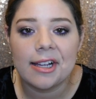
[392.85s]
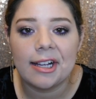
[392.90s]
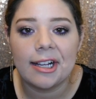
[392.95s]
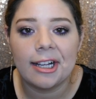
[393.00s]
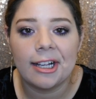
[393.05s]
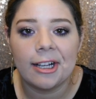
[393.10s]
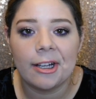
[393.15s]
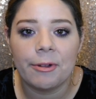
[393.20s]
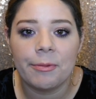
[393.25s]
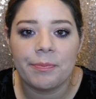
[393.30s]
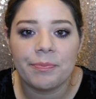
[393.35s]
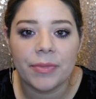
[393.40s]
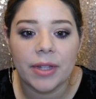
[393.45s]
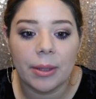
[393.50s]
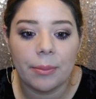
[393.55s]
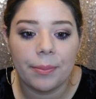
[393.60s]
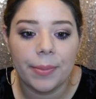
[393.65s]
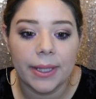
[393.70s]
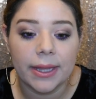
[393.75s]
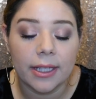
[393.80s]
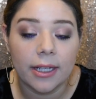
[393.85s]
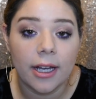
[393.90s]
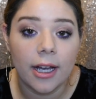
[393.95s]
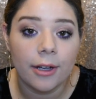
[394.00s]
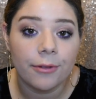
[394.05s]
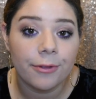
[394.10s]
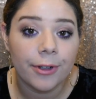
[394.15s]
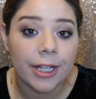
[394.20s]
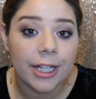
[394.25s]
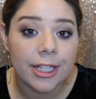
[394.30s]
But the
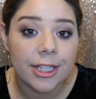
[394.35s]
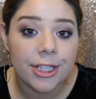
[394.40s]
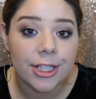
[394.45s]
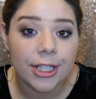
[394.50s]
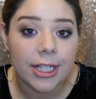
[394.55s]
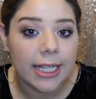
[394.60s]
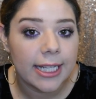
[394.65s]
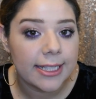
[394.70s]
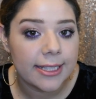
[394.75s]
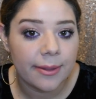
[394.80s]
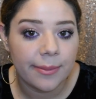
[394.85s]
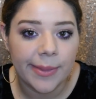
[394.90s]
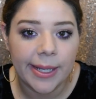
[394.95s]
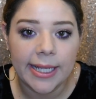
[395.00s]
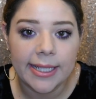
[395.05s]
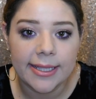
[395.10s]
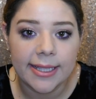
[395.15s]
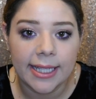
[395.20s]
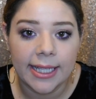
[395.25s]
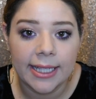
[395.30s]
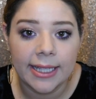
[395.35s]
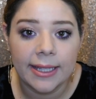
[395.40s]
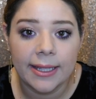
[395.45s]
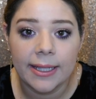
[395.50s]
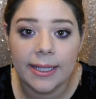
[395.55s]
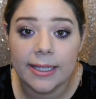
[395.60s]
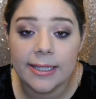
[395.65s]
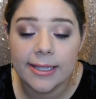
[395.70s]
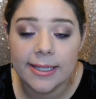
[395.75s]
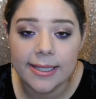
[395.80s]
coverage is amazing.
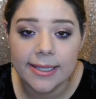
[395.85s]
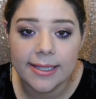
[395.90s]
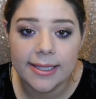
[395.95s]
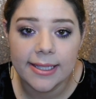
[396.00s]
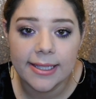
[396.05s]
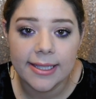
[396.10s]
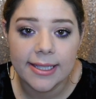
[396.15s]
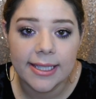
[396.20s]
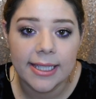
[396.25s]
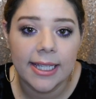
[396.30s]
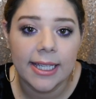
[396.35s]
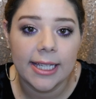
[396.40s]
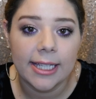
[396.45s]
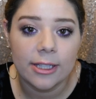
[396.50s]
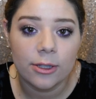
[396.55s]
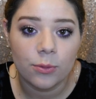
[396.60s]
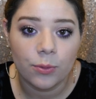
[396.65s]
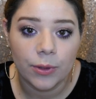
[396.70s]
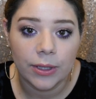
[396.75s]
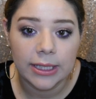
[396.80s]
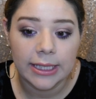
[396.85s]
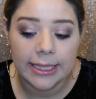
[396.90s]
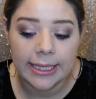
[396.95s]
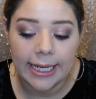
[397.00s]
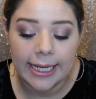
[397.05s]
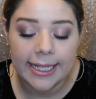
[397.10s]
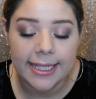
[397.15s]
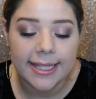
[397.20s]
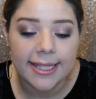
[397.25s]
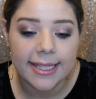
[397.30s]
The consistency is really
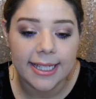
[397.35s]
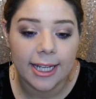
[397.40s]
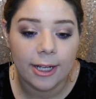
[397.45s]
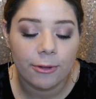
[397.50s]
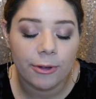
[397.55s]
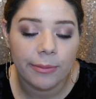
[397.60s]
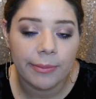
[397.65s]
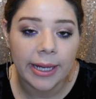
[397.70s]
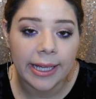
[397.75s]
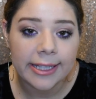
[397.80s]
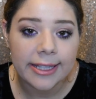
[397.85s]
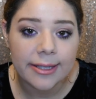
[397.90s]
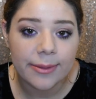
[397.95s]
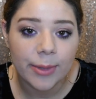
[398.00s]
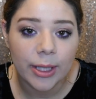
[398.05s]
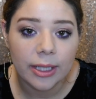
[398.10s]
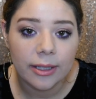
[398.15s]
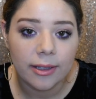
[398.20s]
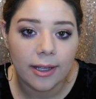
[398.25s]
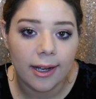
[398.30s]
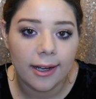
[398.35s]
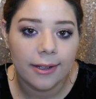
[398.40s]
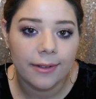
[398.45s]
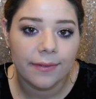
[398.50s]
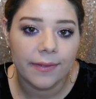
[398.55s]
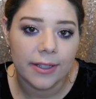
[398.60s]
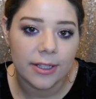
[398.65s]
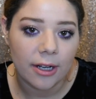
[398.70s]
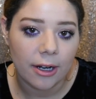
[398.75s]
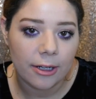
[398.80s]
nice. It reminds me a lot
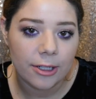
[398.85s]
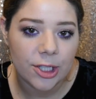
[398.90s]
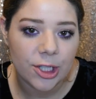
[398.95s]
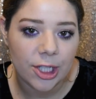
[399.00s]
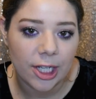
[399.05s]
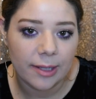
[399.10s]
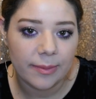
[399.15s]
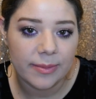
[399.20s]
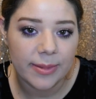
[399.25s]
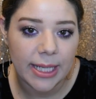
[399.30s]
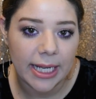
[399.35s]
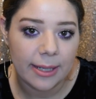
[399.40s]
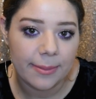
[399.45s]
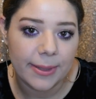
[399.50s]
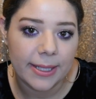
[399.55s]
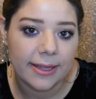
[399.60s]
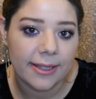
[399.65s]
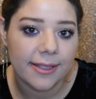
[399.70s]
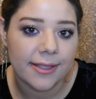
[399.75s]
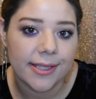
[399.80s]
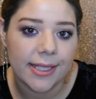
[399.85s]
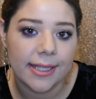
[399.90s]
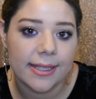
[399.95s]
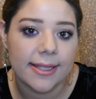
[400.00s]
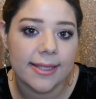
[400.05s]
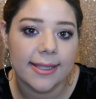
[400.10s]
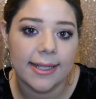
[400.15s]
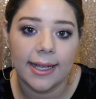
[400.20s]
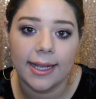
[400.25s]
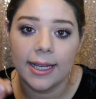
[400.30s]
of the Tarte Shape Tape in the
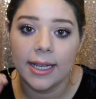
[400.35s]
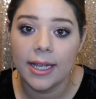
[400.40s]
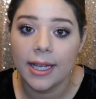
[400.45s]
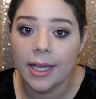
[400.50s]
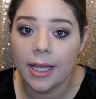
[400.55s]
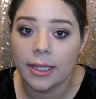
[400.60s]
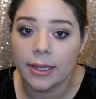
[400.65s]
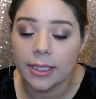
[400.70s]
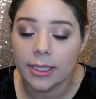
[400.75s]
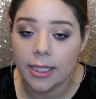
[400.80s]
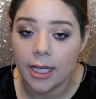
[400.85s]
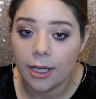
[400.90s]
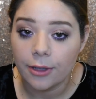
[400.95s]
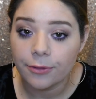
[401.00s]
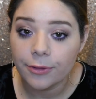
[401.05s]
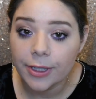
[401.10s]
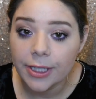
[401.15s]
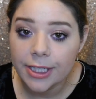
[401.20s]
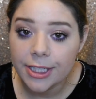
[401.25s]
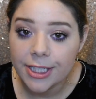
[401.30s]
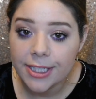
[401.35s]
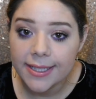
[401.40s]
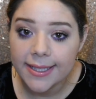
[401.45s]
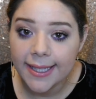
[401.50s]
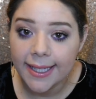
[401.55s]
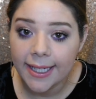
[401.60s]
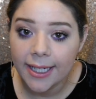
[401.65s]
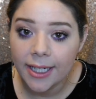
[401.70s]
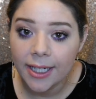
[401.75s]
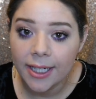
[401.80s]
sense that the coverage is
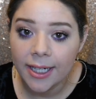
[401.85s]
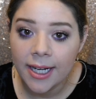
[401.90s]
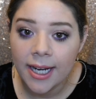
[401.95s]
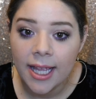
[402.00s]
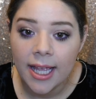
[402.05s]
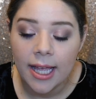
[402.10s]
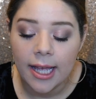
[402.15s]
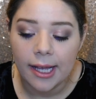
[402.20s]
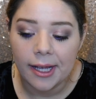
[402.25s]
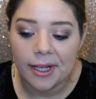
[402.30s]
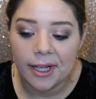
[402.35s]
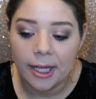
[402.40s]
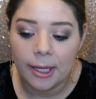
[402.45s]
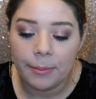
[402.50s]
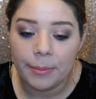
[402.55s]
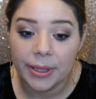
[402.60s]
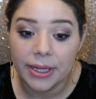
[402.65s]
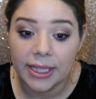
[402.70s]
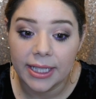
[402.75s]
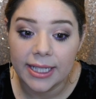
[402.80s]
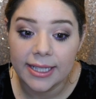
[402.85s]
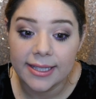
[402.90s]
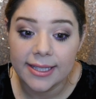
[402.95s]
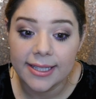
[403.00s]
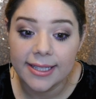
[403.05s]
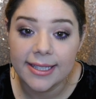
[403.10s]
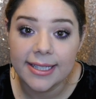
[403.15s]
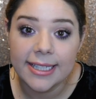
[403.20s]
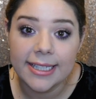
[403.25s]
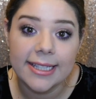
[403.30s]
there, but the
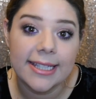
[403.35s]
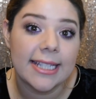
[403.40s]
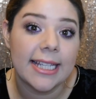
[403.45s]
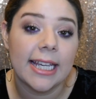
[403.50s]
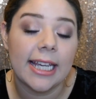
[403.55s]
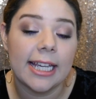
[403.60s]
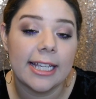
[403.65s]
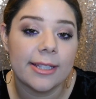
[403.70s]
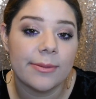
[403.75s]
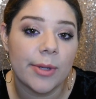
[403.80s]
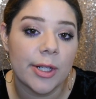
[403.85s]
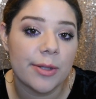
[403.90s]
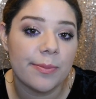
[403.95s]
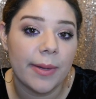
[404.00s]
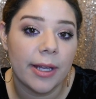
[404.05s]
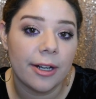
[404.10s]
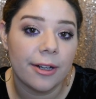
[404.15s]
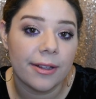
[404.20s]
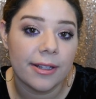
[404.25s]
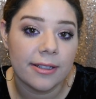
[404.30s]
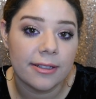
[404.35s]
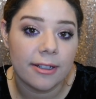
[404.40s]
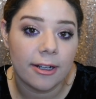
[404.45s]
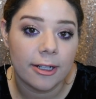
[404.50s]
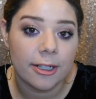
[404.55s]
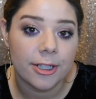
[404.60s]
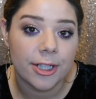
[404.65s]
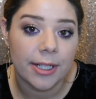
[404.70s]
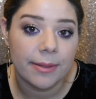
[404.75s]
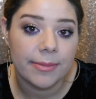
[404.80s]
consistency is much better than
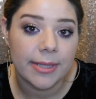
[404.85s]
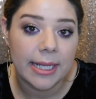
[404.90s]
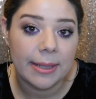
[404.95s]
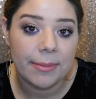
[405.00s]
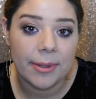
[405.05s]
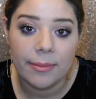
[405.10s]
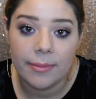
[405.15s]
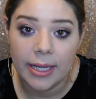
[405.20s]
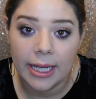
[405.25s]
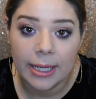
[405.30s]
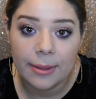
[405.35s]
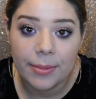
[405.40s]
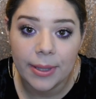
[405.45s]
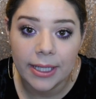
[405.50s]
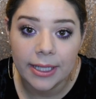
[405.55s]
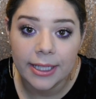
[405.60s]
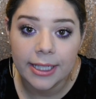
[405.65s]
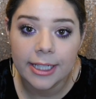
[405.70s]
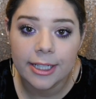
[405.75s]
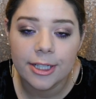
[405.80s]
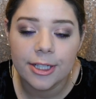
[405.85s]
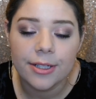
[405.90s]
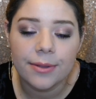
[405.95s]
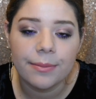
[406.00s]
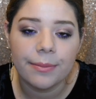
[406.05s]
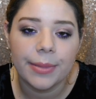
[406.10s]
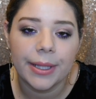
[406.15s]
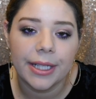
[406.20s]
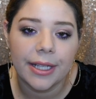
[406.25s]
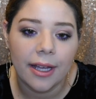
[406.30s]
Tarte Shape Tape in my opinion
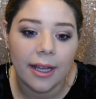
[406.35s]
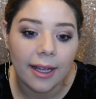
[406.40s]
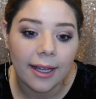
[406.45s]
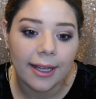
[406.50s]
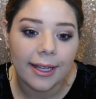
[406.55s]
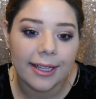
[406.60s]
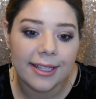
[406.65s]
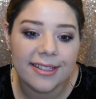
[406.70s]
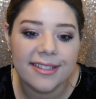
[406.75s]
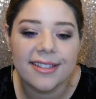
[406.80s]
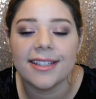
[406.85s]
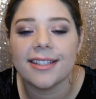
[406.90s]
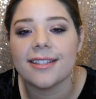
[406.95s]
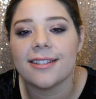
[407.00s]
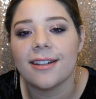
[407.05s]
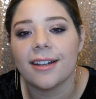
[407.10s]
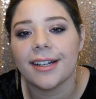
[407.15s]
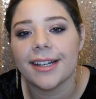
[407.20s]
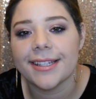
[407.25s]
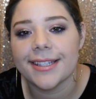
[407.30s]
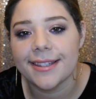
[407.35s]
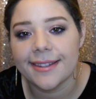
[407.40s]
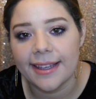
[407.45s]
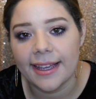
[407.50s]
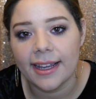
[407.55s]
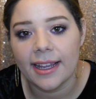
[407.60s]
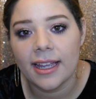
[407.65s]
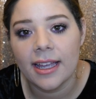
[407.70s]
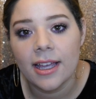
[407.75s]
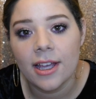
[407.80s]
because it's not as
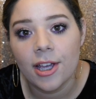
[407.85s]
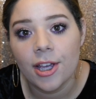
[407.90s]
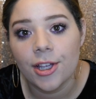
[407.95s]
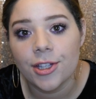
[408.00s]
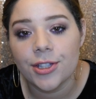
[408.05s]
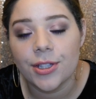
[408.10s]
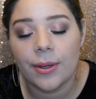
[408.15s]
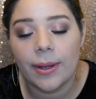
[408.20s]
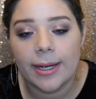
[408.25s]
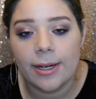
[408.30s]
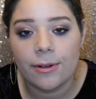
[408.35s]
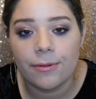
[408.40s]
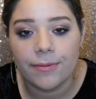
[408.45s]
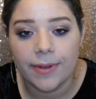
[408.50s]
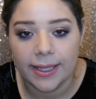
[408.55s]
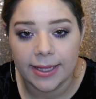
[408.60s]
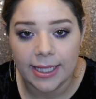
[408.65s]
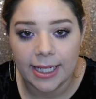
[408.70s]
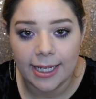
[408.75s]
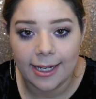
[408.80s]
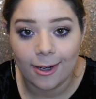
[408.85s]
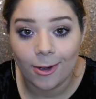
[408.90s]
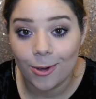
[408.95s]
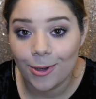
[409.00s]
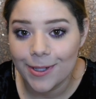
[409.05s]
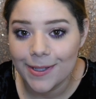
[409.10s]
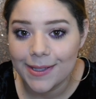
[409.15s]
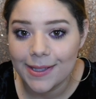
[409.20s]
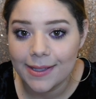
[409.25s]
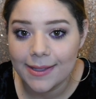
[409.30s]
thick. So I don't find that it
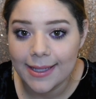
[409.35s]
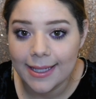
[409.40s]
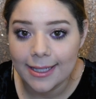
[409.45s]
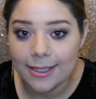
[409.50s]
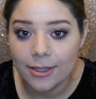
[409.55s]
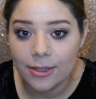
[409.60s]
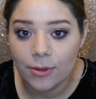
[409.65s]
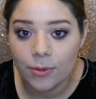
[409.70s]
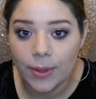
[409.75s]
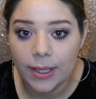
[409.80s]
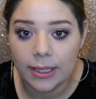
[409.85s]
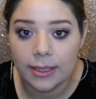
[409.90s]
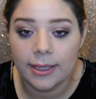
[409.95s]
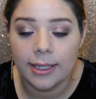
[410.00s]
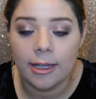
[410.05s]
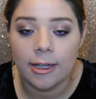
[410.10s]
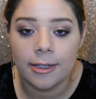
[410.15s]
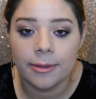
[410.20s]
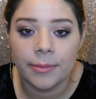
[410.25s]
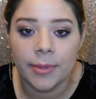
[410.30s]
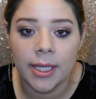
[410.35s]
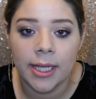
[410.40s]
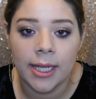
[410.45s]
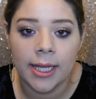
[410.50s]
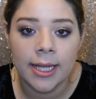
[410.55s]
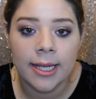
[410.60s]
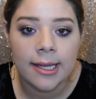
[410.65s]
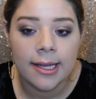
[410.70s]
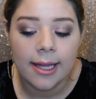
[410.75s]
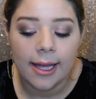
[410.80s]
creases as quickly on me.